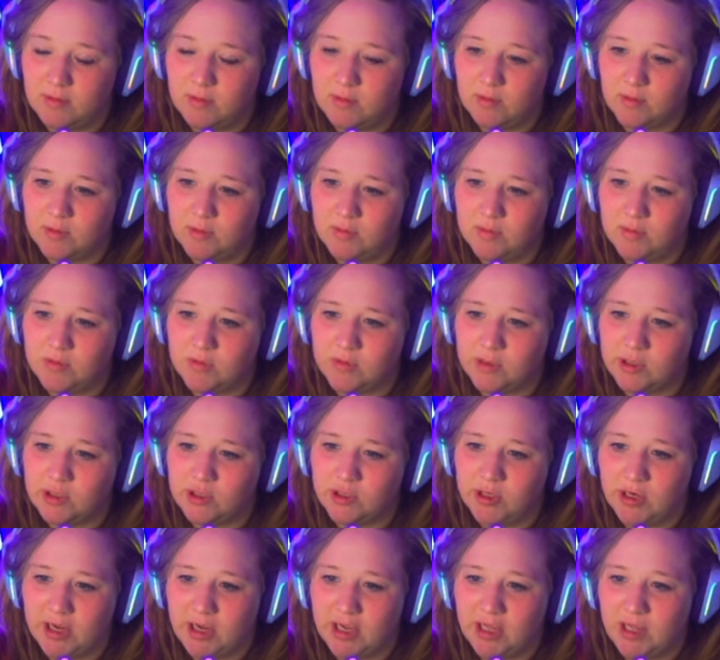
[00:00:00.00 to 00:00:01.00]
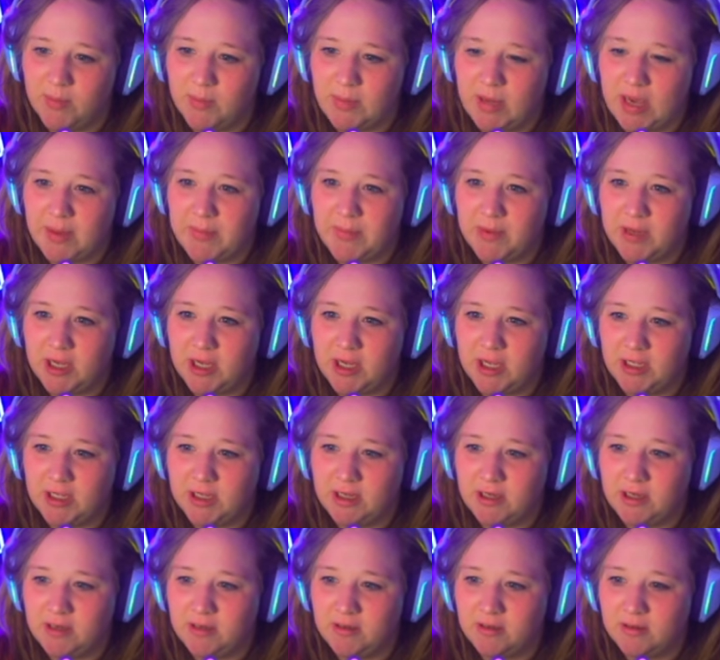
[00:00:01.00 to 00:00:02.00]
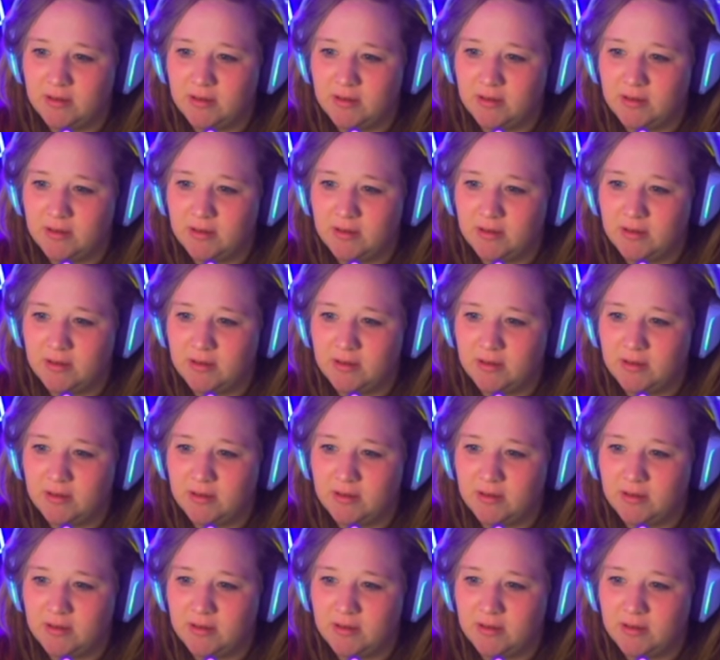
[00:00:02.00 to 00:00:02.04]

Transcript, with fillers: Ooh, do I try the pop of color?